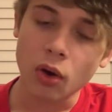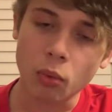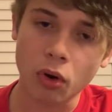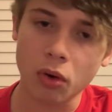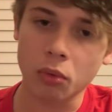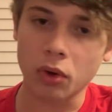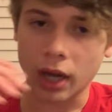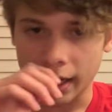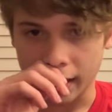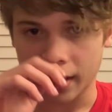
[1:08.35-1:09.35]
we'll
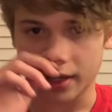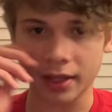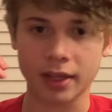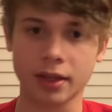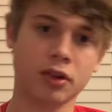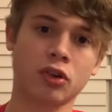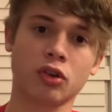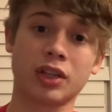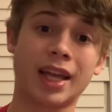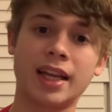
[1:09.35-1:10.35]
kind of cut to the
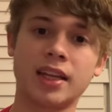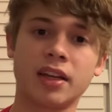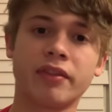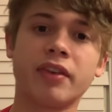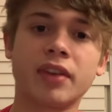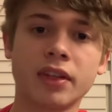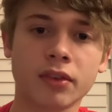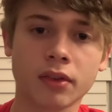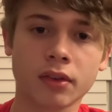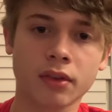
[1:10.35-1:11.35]
early
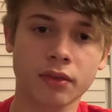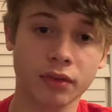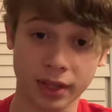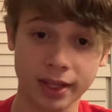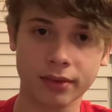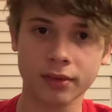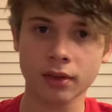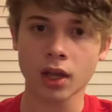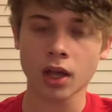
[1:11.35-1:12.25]
1850s for this.